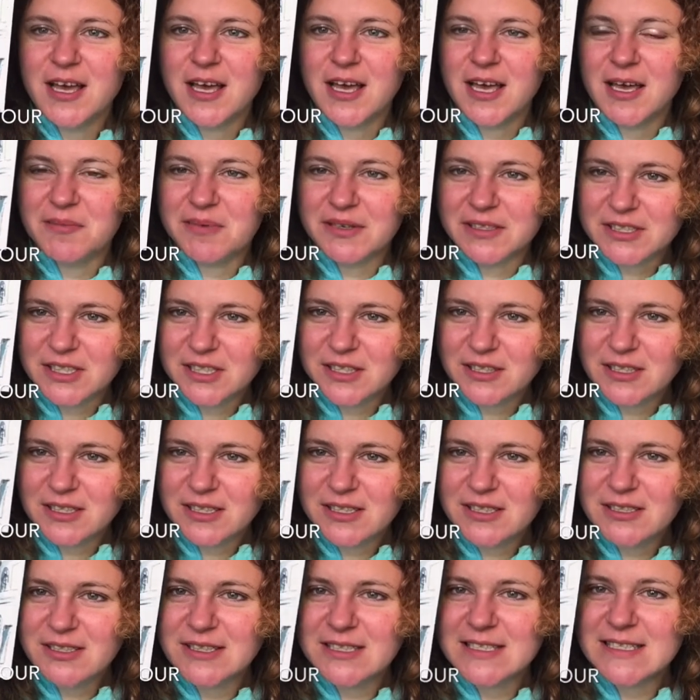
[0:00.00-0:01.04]
In
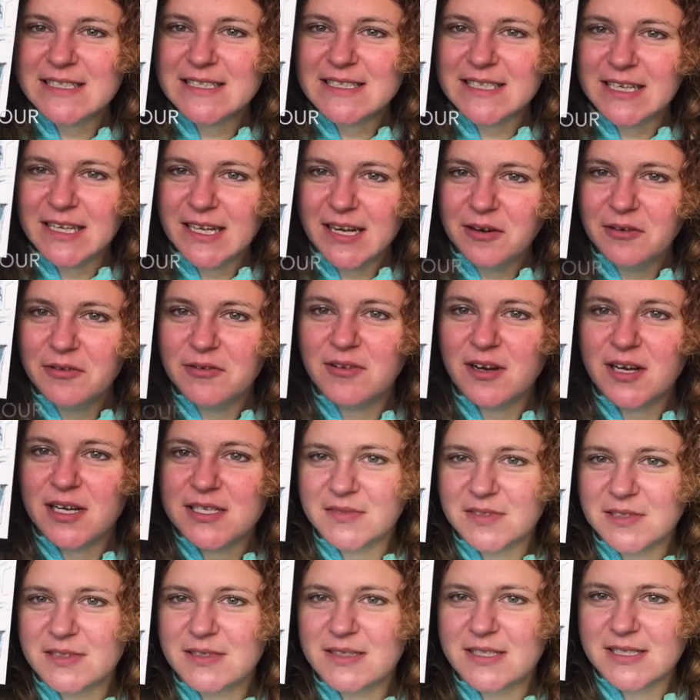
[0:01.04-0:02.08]
particular, this scene was
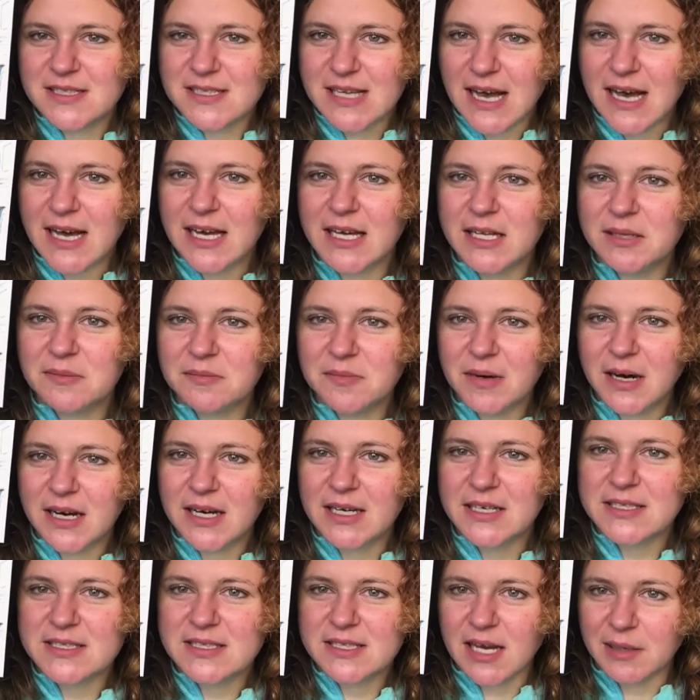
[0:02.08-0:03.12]
designed
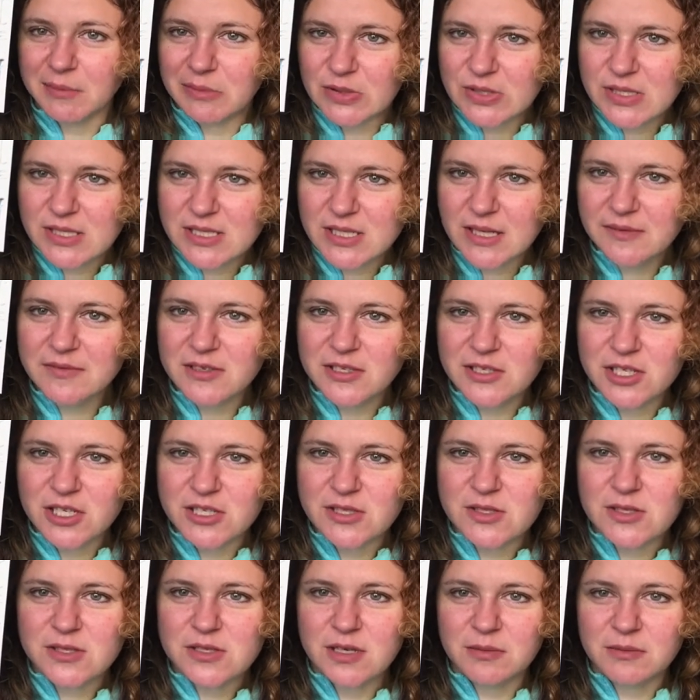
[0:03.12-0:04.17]
by Scamozza,
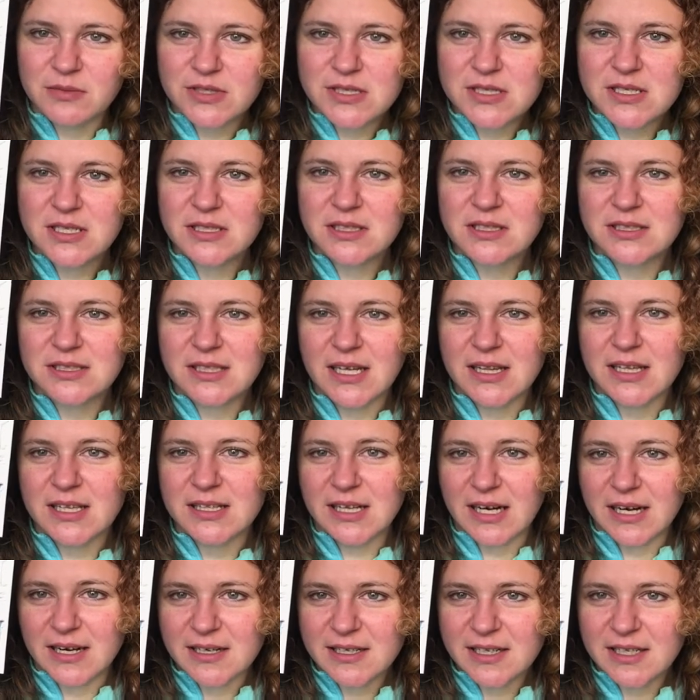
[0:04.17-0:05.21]
Vincenzo Scamozza, an Italian
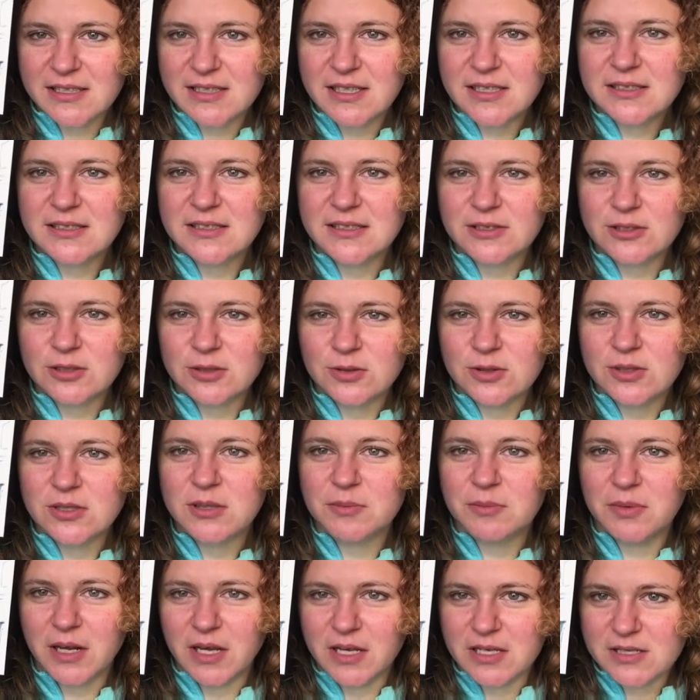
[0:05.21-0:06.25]
architect that took the
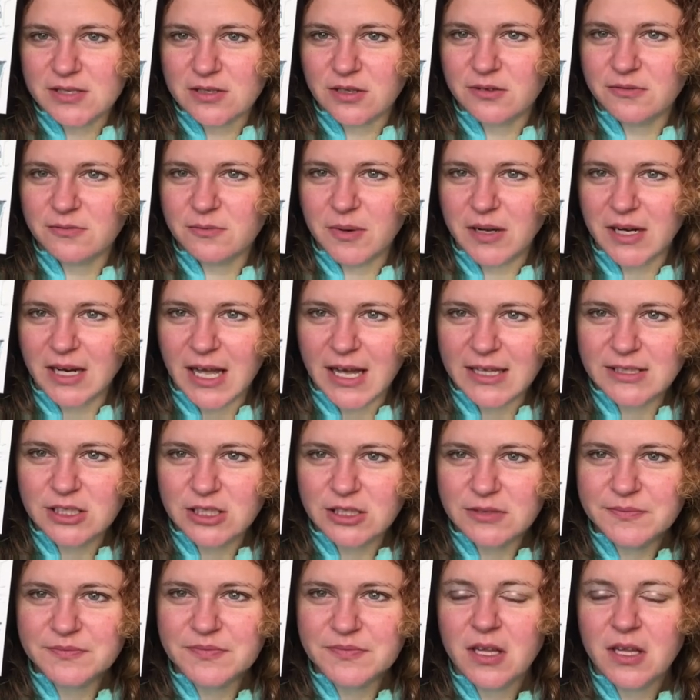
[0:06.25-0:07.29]
place of
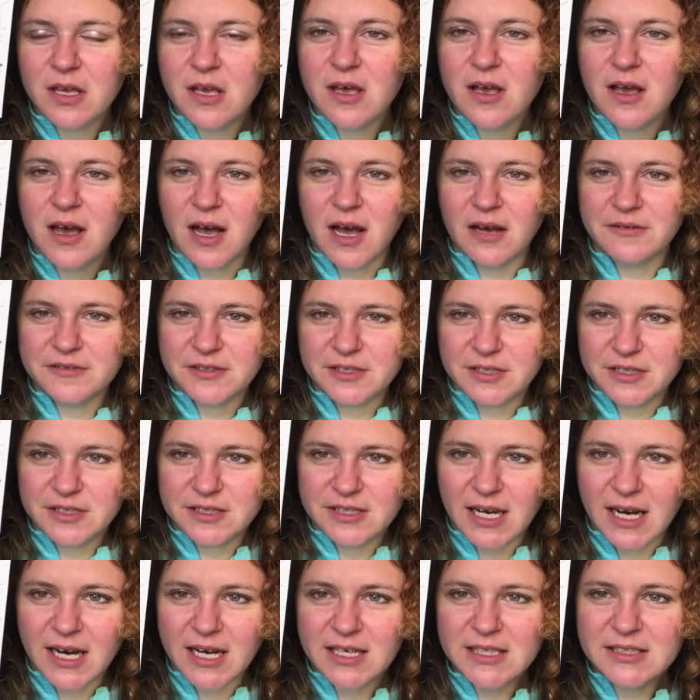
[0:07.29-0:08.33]
Palladio after he
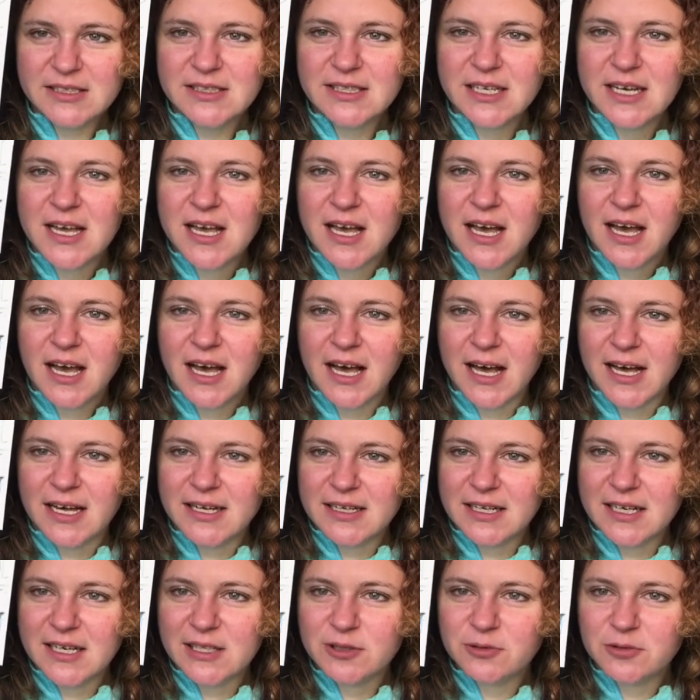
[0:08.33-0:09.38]
died,
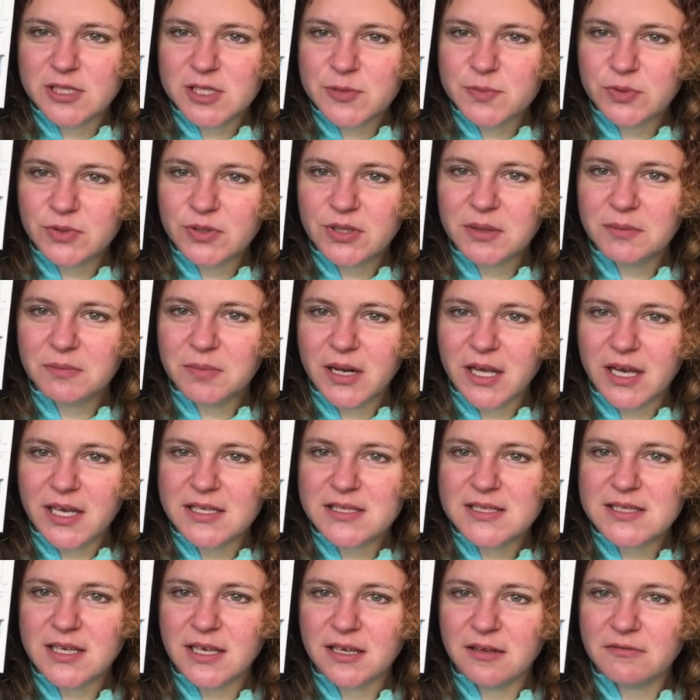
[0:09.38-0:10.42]
and it was put in
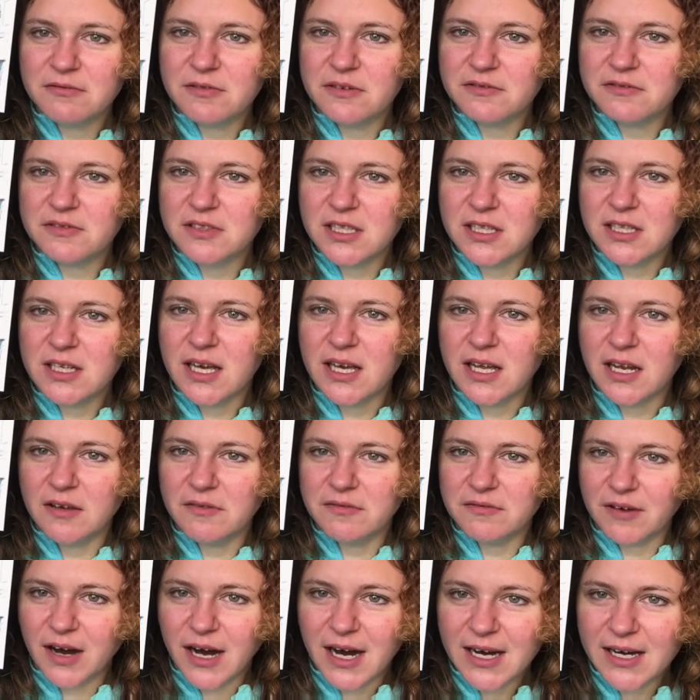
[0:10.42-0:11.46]
place in
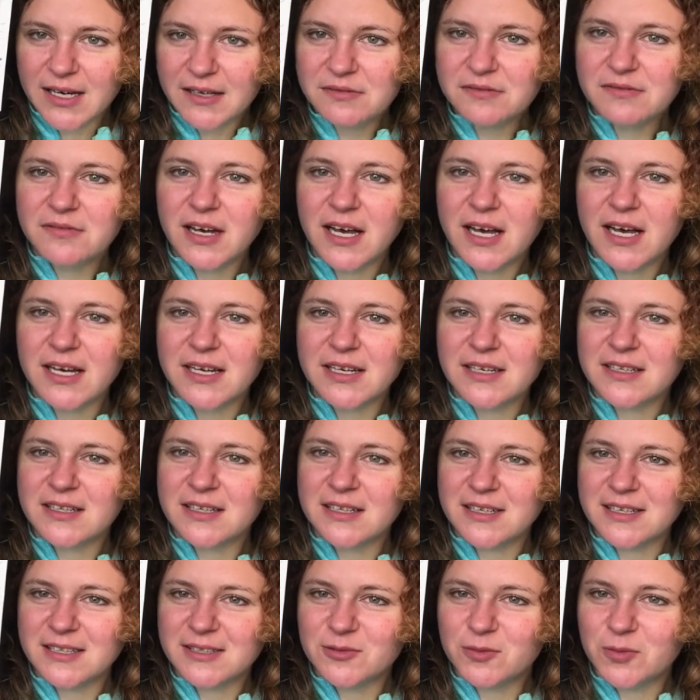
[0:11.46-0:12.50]
1585, and
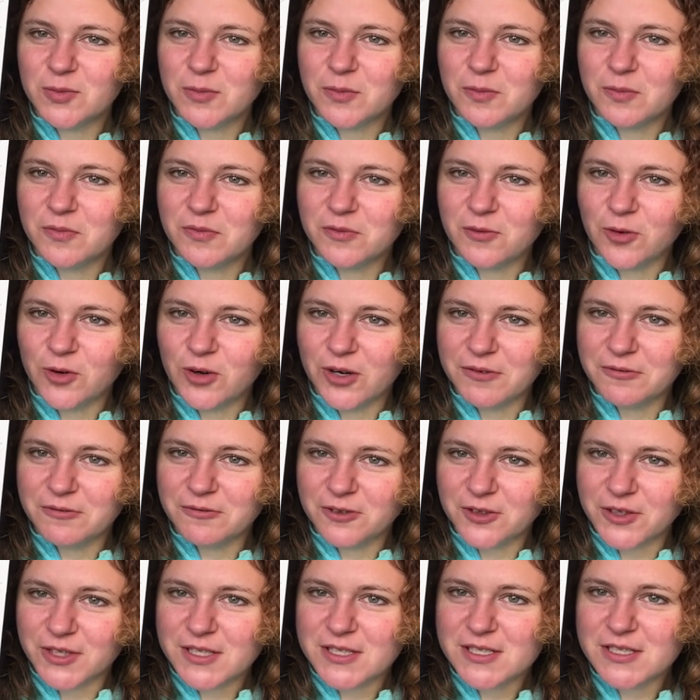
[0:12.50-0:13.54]
it for the
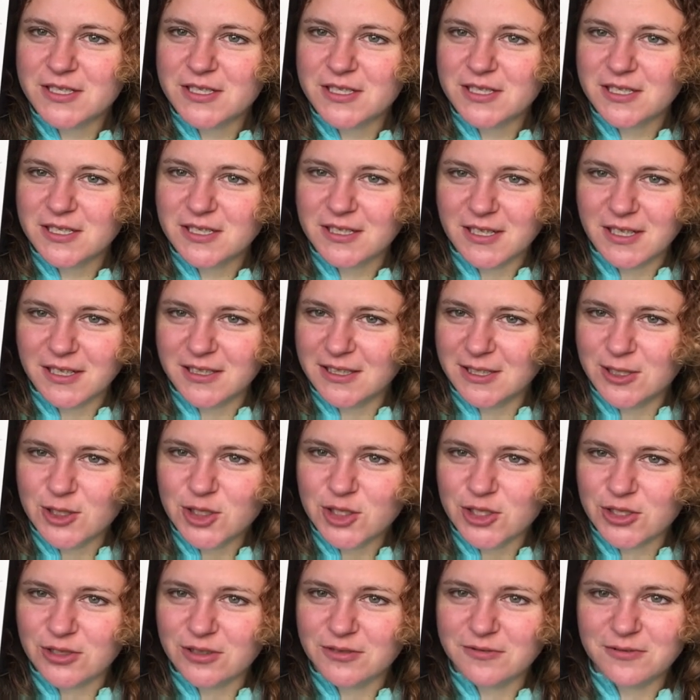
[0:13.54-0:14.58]
first
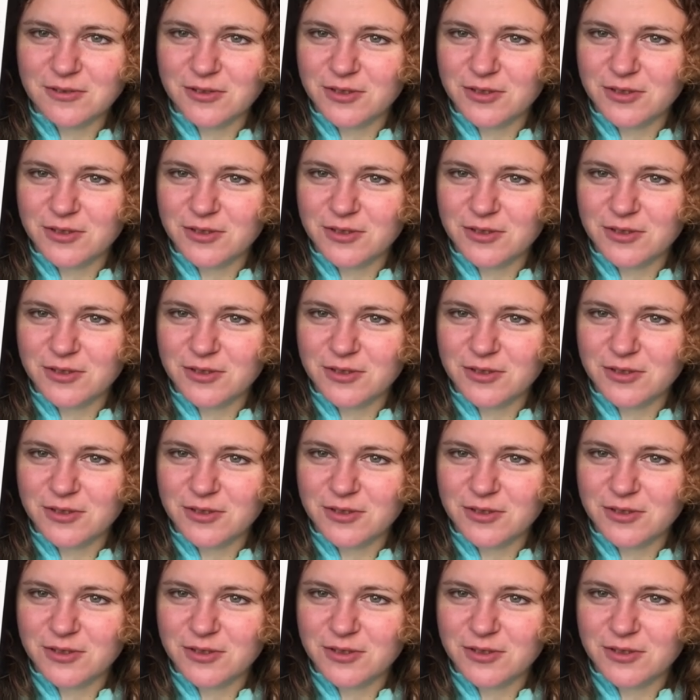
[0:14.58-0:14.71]
edition, for the